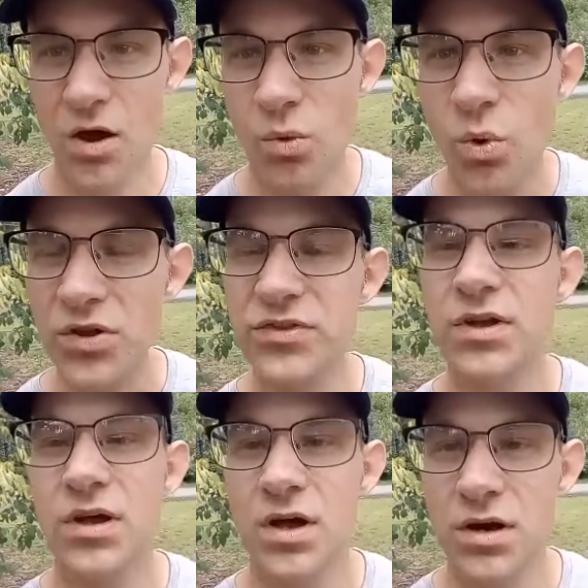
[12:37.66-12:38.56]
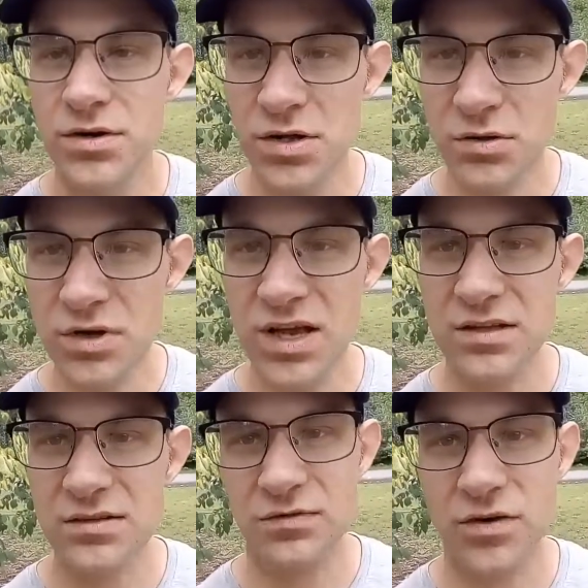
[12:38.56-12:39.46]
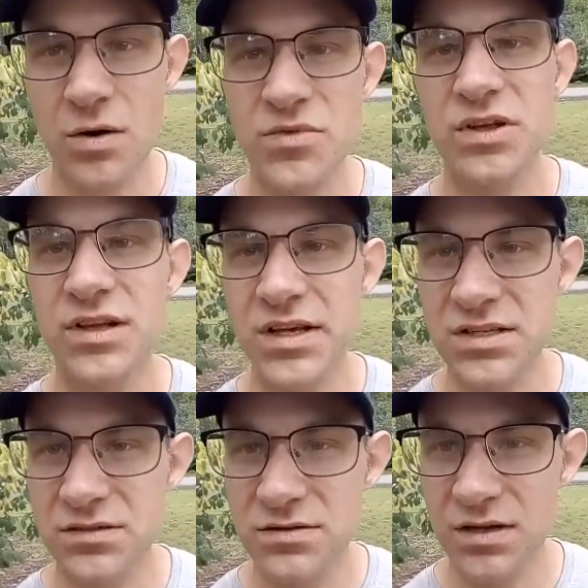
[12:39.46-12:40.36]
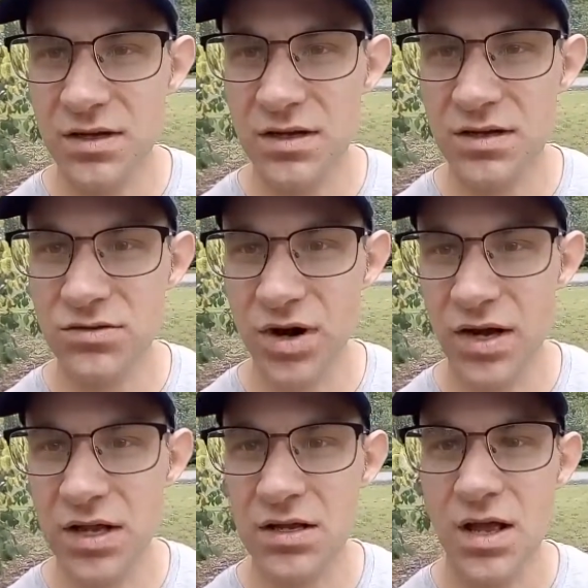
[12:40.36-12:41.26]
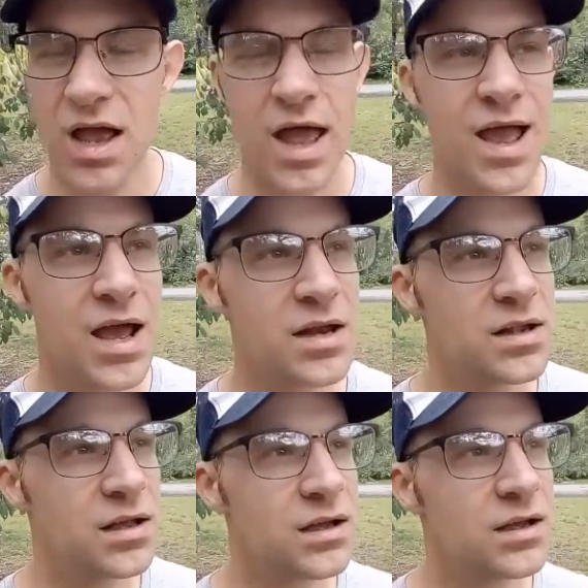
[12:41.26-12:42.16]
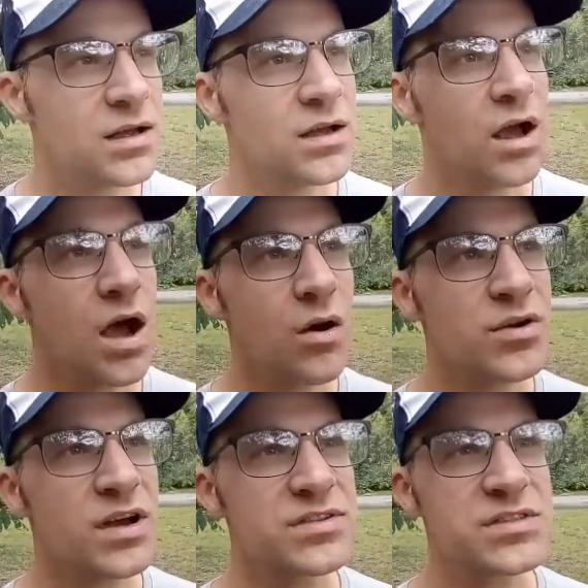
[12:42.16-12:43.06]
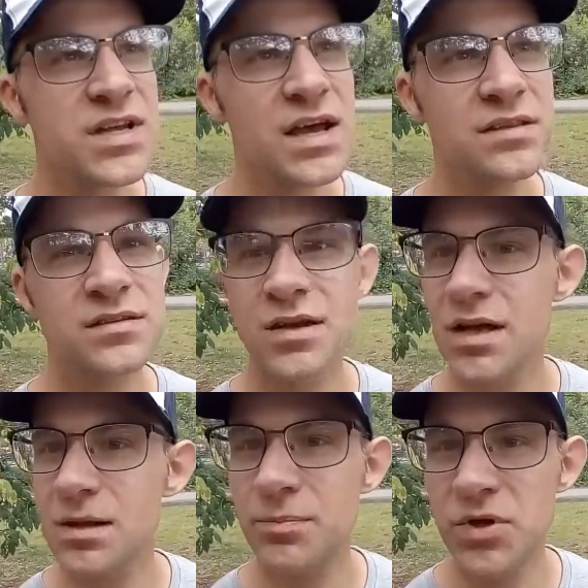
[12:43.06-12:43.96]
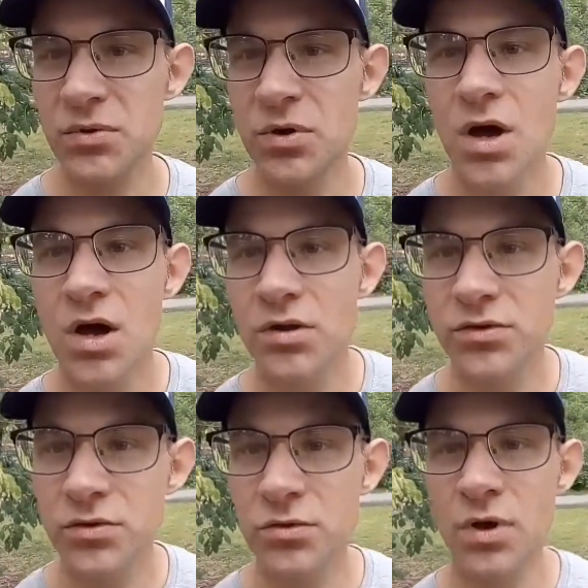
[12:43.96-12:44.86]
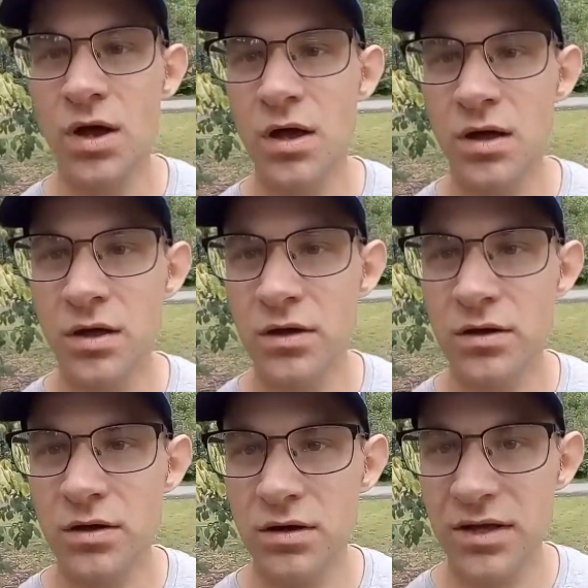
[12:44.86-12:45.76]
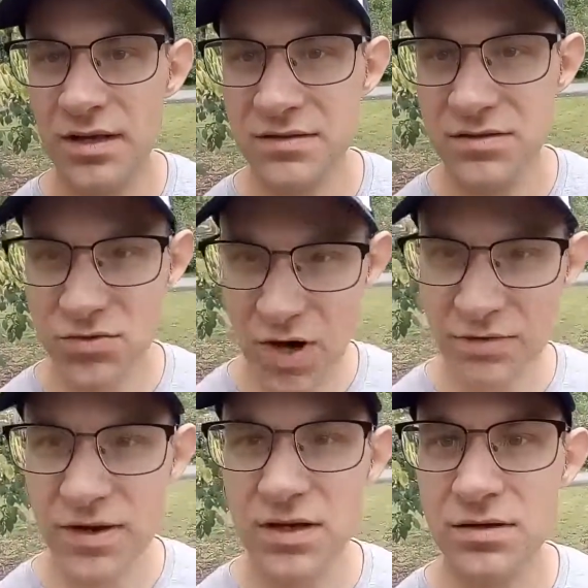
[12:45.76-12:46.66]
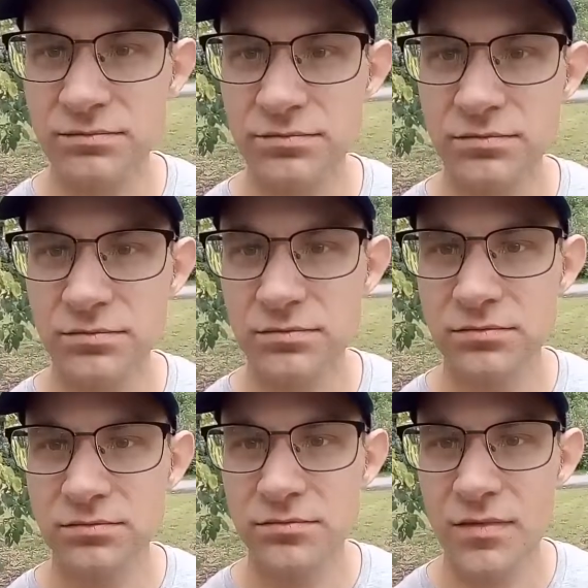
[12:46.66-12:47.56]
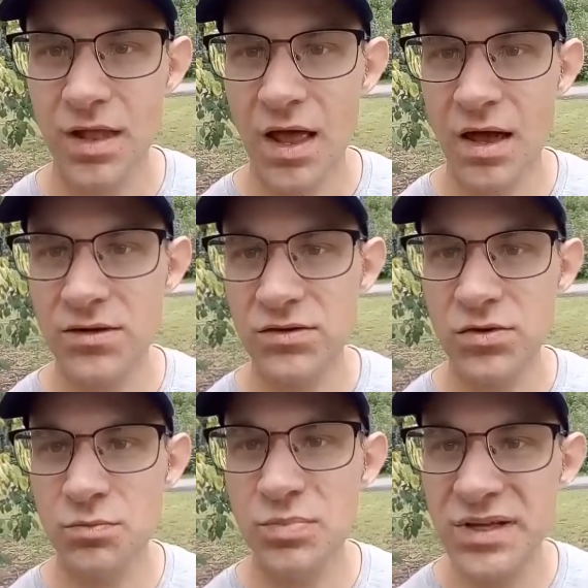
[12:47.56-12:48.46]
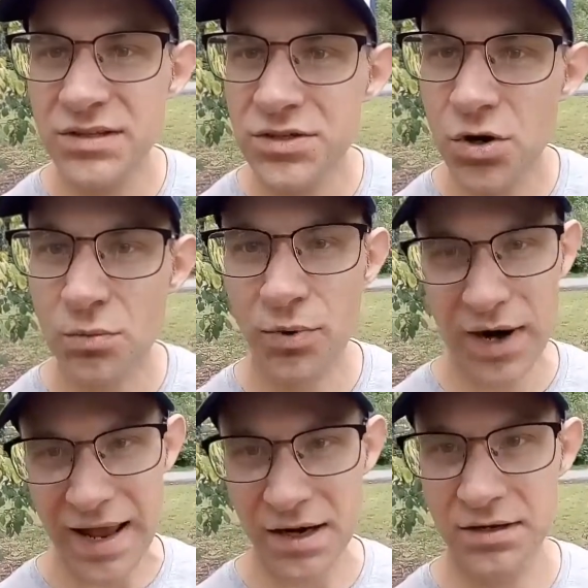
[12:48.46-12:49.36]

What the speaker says: What do you get from the click training, and how does that help you to get traffic and to build your brand?